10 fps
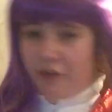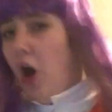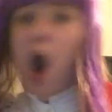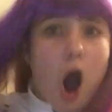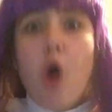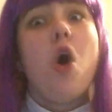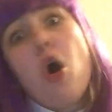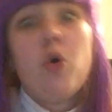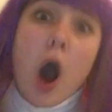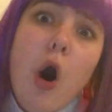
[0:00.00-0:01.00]
of ho,
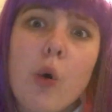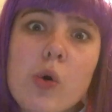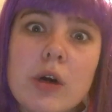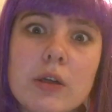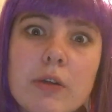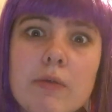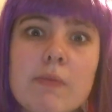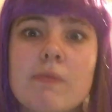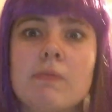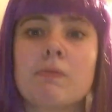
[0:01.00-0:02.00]
ho, ho.
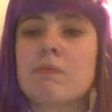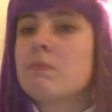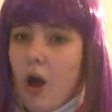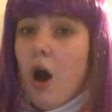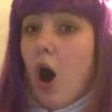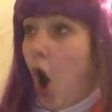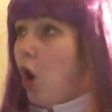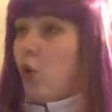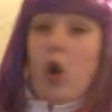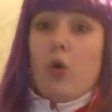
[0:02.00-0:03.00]

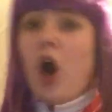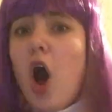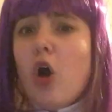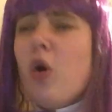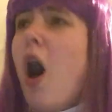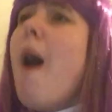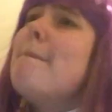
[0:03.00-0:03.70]
Ho, ho, ho.